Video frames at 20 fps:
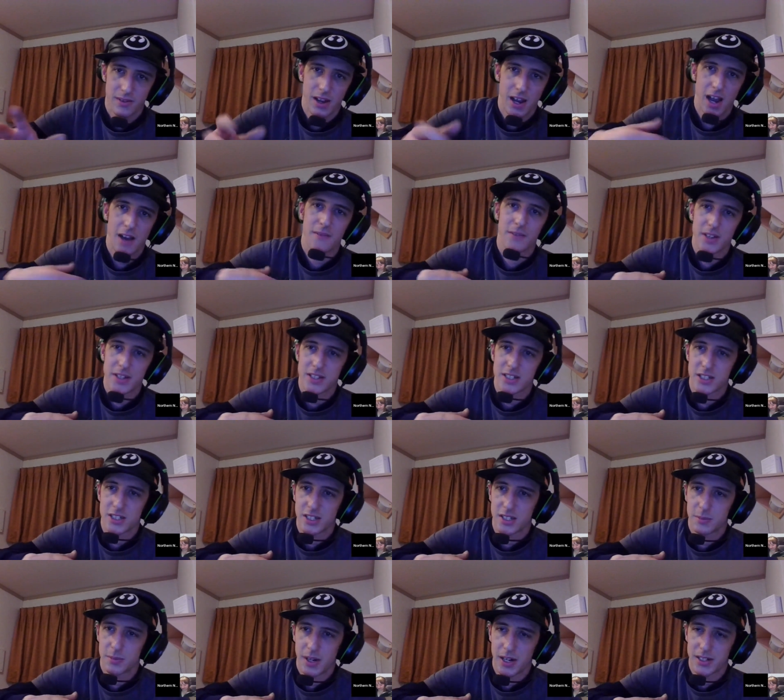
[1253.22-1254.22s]
I've listened to
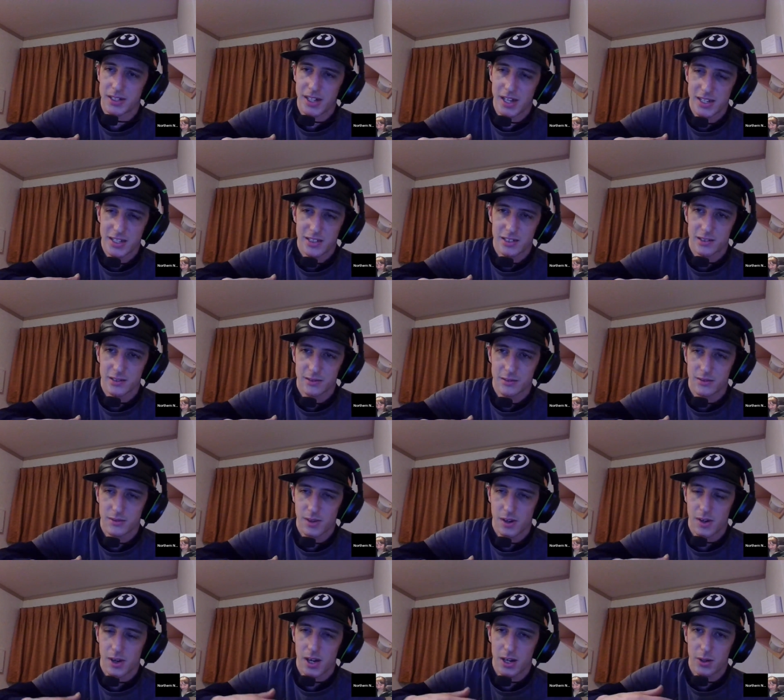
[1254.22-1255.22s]
the podcast
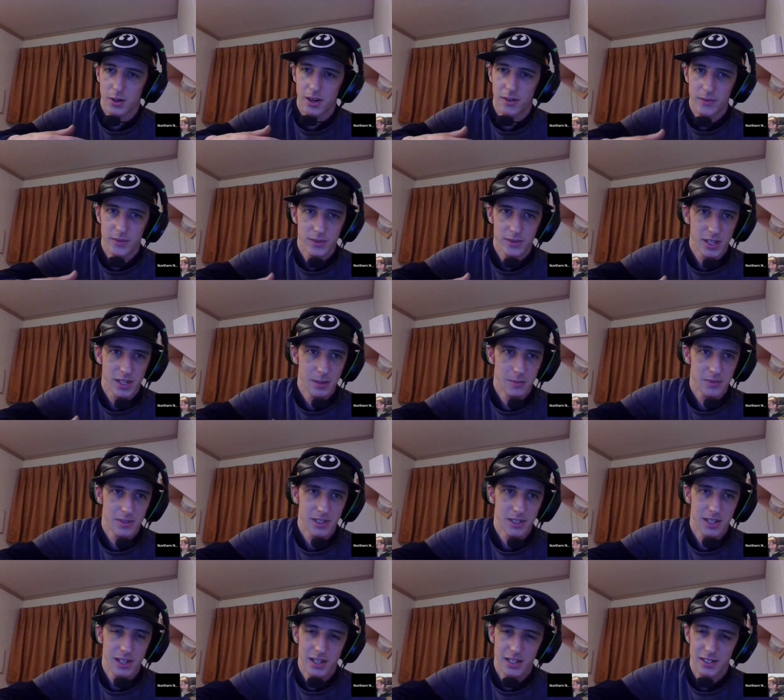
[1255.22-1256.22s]
quite a few times,
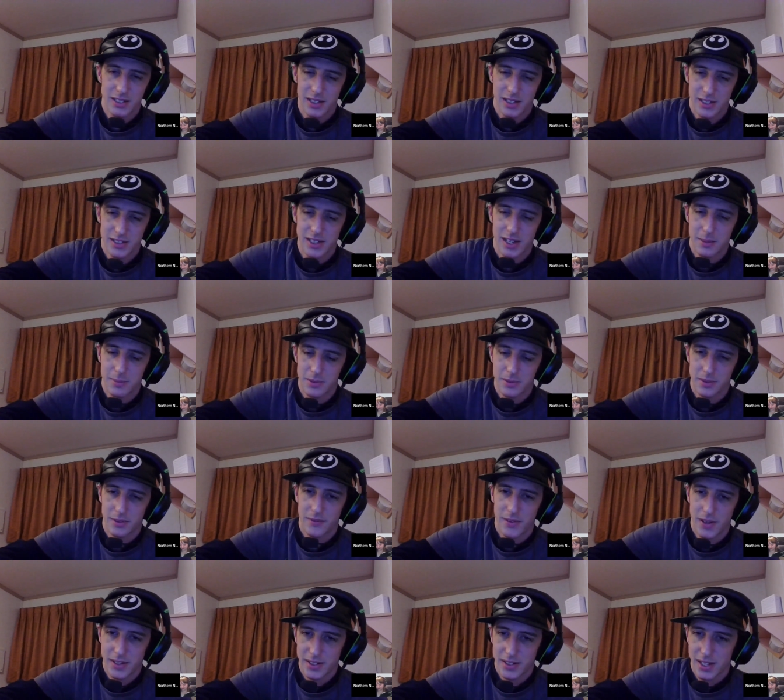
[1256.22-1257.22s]
and it's
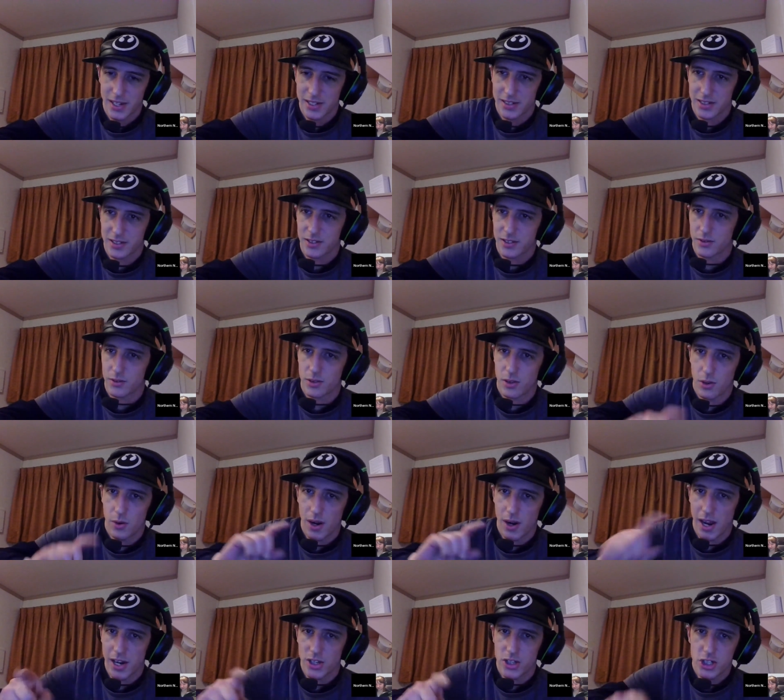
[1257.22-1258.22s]
absolutely fantastic. So
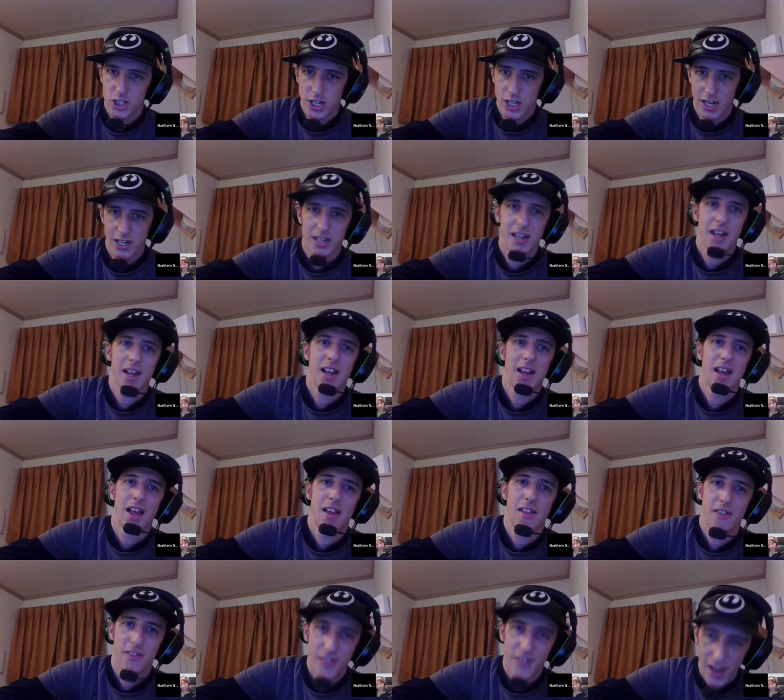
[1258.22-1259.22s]
go and check
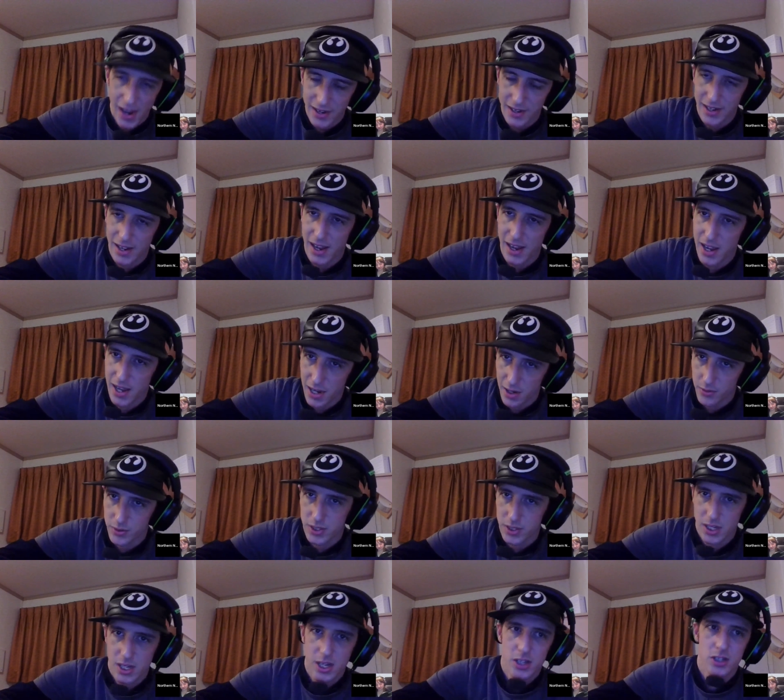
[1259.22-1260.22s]
that
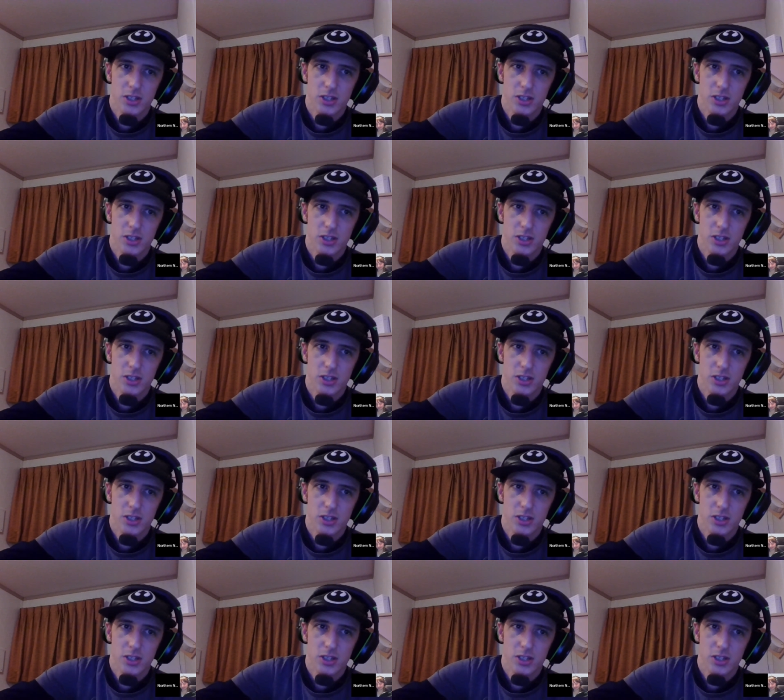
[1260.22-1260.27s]
out.